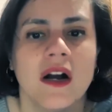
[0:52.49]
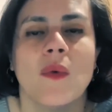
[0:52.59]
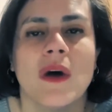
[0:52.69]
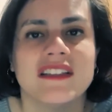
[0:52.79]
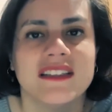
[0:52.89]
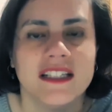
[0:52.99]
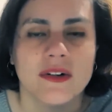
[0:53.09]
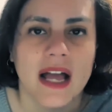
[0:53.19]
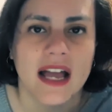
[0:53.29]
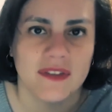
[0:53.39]
while still
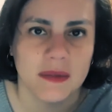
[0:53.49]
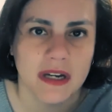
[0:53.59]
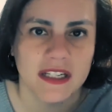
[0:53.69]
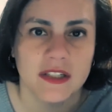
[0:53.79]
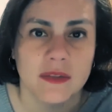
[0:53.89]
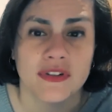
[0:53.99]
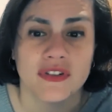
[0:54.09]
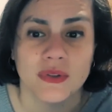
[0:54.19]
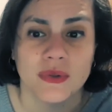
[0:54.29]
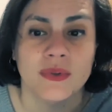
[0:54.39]
having money to
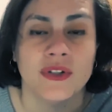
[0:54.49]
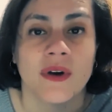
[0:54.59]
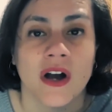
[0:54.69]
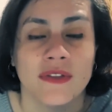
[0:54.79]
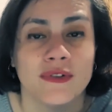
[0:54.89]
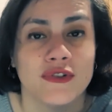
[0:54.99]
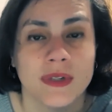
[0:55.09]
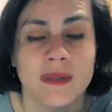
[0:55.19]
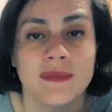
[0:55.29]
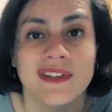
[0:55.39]
pursue your other
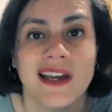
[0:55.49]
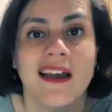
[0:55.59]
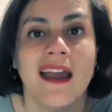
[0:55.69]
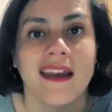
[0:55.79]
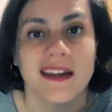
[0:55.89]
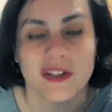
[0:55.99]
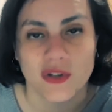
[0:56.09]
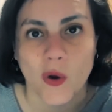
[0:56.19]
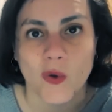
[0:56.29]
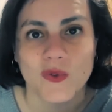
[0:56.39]
dreams and
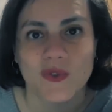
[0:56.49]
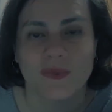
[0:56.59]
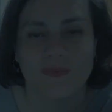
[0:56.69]
goals.